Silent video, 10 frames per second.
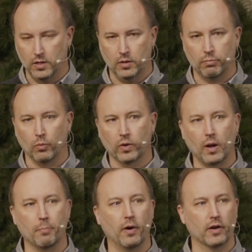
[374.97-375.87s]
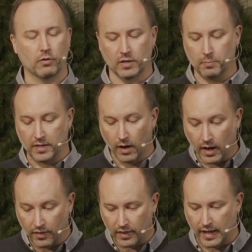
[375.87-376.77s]
But what I'm pondering
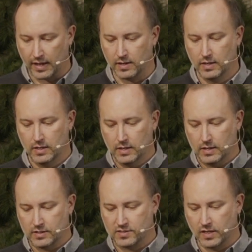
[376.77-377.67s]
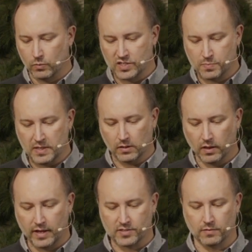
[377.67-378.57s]
beyond that is that we speak
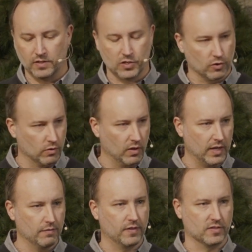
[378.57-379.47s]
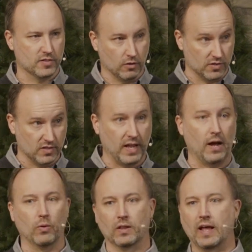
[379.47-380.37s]
less of eternal life that starts
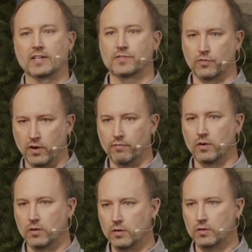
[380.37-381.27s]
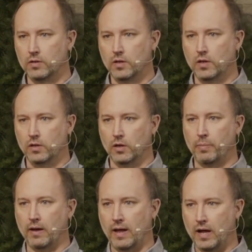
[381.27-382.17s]
now and lasts forever
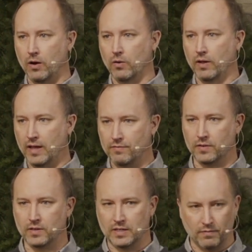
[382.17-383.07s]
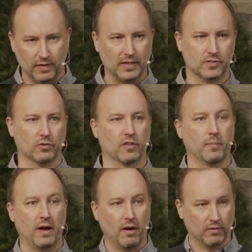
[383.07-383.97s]
about how heaven invades earth,
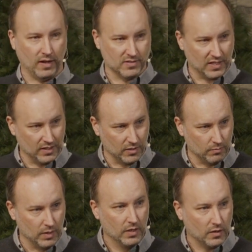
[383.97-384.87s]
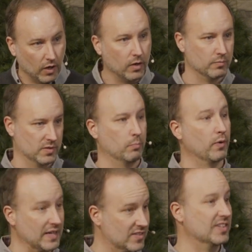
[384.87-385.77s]
about how God's kingdom comes and
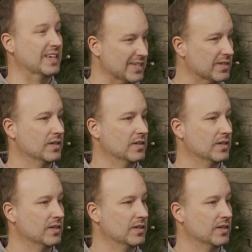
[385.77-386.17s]
breaks in.